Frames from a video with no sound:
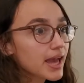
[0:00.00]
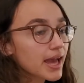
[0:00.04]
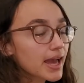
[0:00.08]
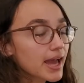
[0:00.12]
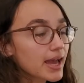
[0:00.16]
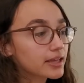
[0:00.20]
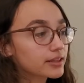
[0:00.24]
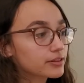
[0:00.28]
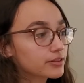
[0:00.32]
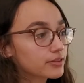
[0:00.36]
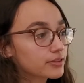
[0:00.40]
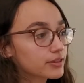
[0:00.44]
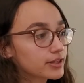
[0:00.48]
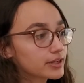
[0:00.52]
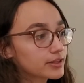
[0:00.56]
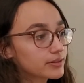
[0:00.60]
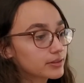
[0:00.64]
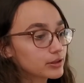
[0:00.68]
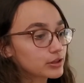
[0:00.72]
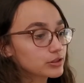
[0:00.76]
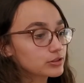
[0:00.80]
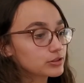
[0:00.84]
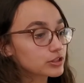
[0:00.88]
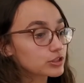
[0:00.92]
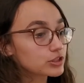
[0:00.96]
and then in
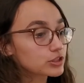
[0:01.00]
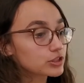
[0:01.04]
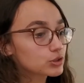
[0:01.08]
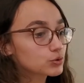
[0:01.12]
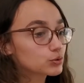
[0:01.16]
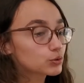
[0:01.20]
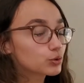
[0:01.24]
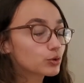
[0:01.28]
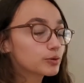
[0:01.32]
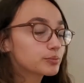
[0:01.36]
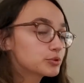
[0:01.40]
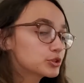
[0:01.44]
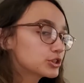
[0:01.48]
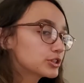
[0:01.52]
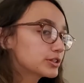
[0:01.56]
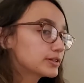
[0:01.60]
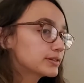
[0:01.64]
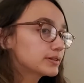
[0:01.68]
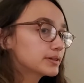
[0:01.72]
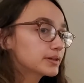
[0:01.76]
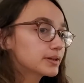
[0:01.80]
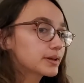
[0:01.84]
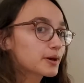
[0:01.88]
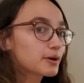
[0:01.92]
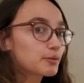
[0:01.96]
their description
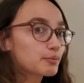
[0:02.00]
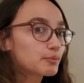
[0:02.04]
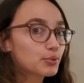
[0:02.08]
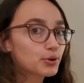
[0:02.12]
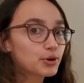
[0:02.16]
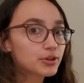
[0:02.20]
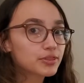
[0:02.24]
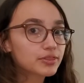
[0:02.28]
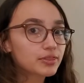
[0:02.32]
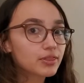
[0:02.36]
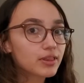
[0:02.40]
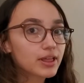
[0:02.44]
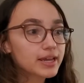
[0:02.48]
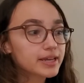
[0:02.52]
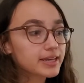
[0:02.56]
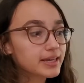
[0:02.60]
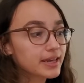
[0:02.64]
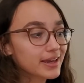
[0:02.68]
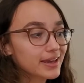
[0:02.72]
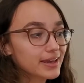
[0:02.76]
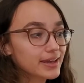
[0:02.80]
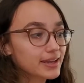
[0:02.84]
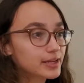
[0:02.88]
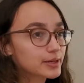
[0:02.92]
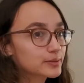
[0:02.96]
put like
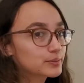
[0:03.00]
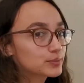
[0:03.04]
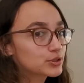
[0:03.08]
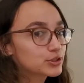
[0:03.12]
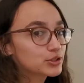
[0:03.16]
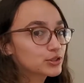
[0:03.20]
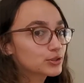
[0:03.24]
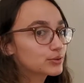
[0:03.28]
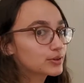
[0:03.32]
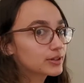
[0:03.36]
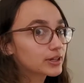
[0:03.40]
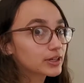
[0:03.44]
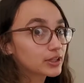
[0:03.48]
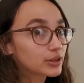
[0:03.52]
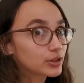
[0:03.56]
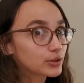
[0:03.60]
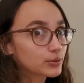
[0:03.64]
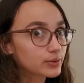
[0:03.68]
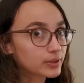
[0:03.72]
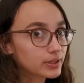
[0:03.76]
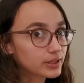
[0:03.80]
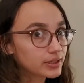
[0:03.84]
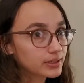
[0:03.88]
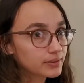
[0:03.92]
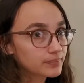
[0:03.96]
hamster
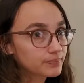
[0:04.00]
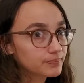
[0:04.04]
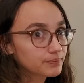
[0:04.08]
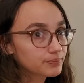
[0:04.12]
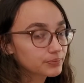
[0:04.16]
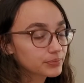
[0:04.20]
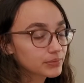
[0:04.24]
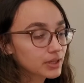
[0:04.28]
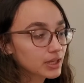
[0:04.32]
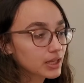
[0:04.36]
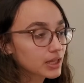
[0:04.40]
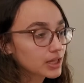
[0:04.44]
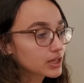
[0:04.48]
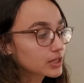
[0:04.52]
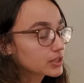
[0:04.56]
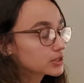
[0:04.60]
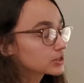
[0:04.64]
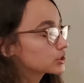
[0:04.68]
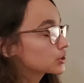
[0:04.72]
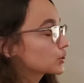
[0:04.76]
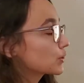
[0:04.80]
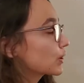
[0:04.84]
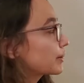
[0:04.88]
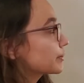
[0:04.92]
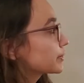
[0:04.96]
included.
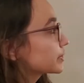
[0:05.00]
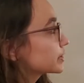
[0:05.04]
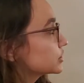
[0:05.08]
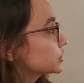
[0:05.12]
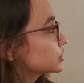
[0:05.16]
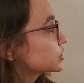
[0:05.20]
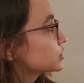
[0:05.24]
So I'm going to